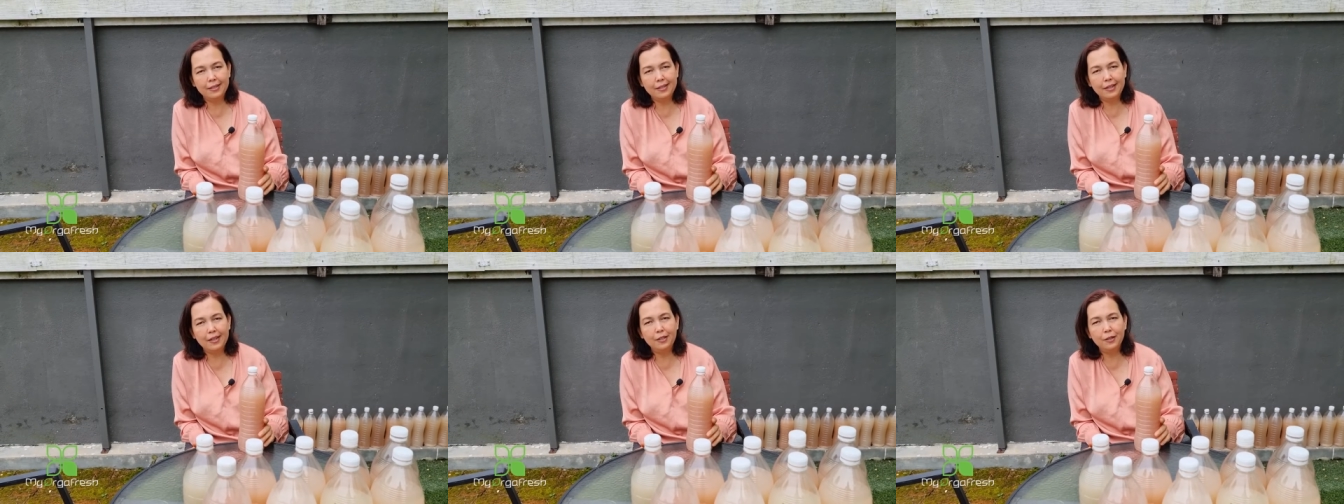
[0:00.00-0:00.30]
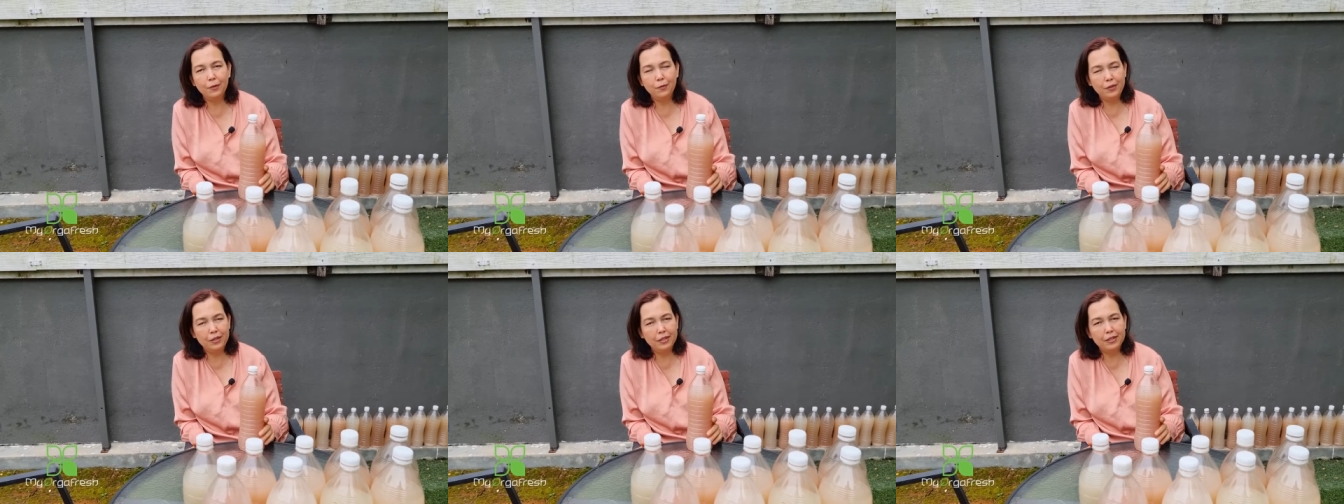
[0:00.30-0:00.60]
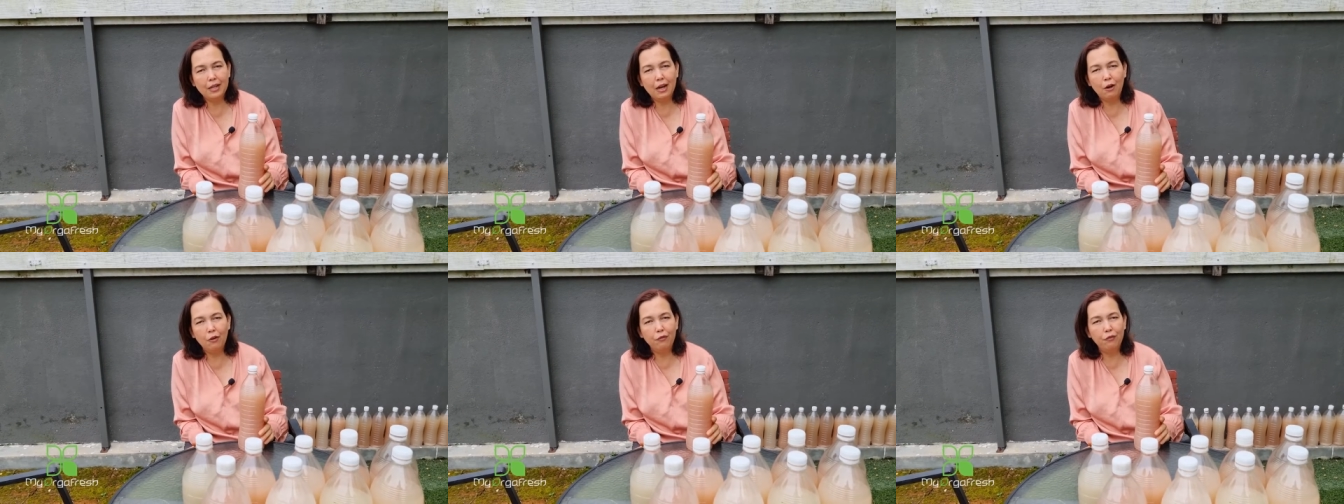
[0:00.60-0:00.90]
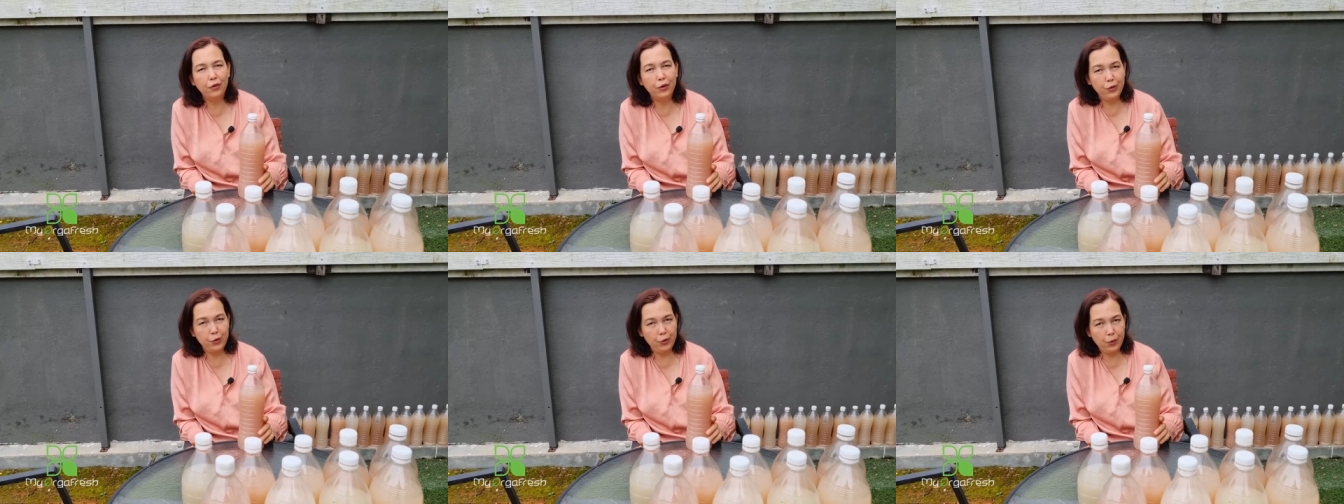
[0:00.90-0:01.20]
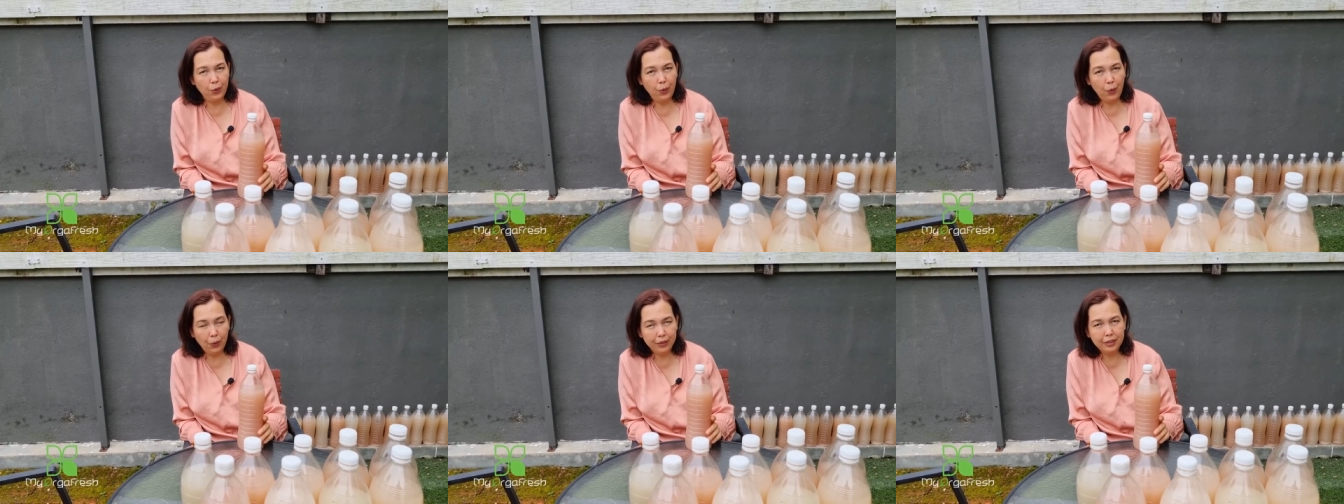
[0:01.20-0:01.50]
and see the
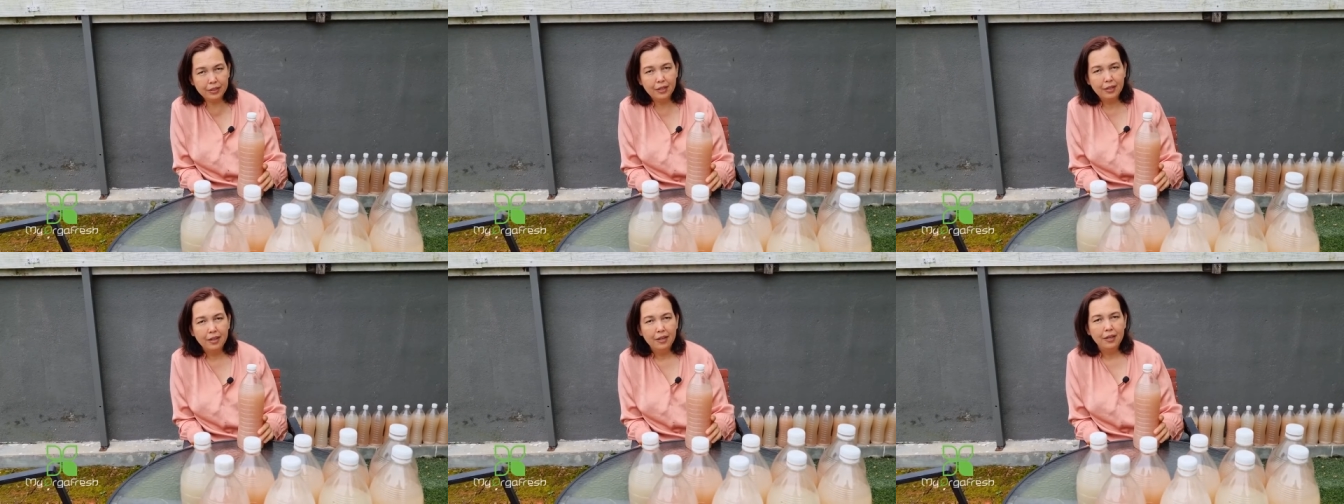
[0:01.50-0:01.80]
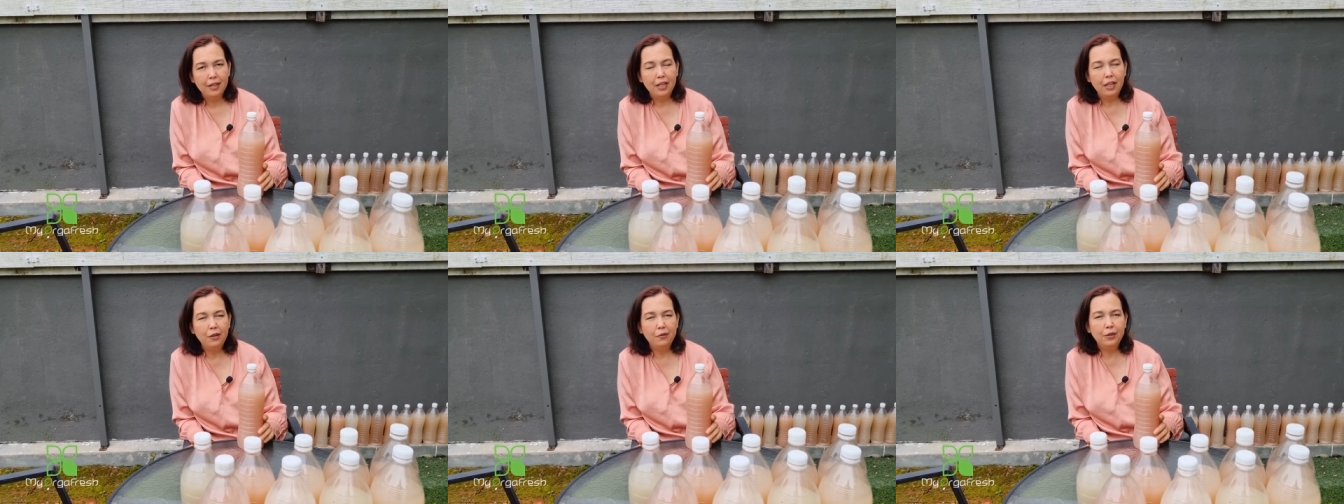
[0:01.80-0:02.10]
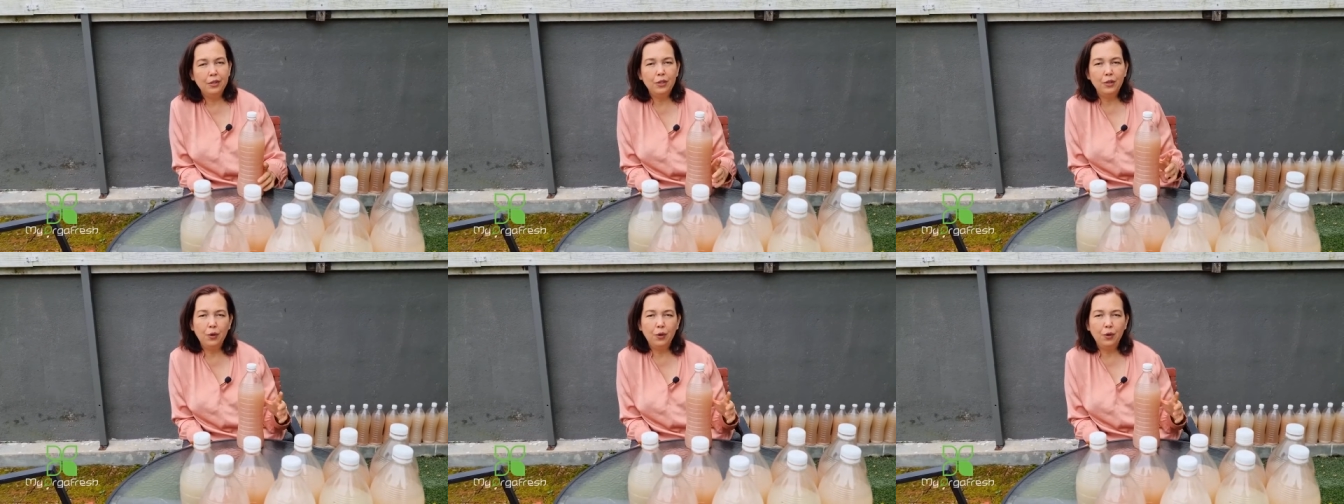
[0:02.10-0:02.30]
result for your own,